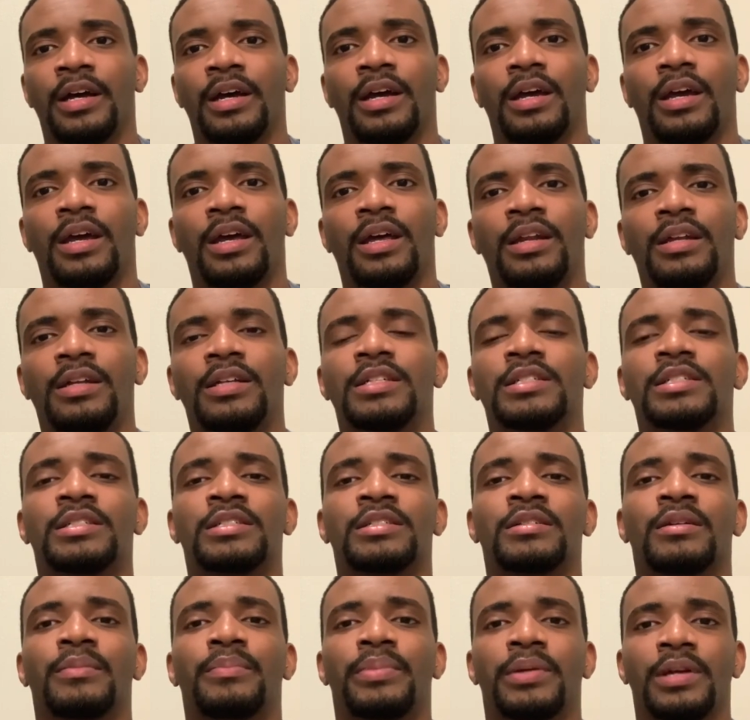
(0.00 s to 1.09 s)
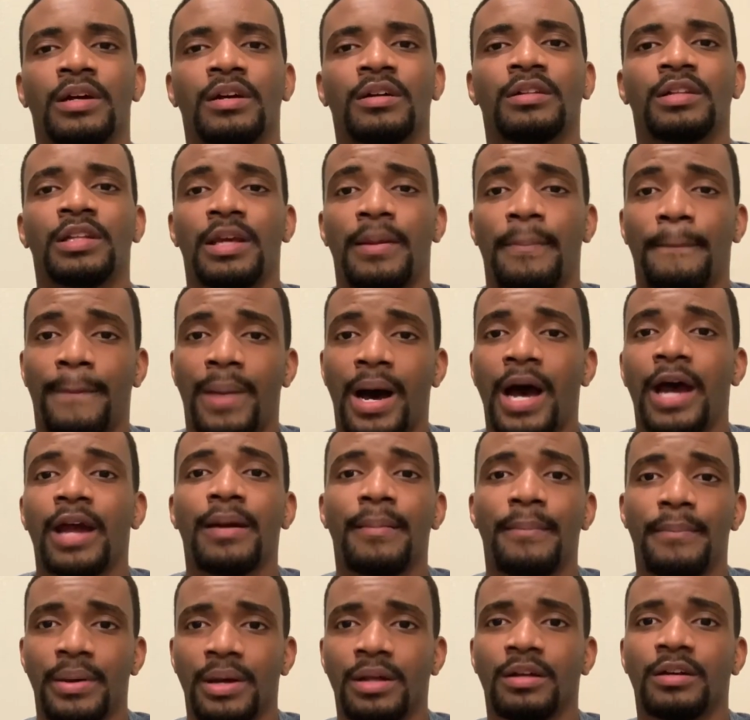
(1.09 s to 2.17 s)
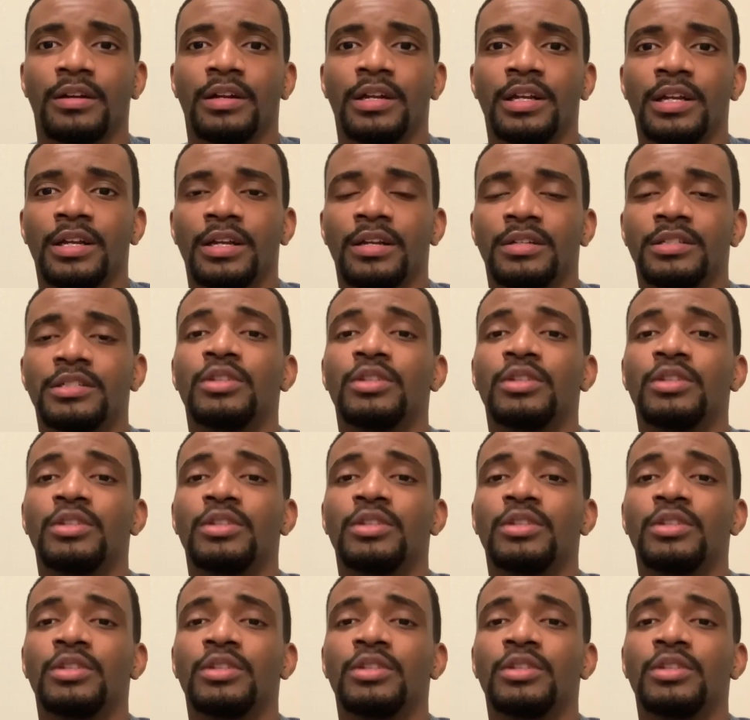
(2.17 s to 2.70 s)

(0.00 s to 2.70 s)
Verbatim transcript: It is purely my ability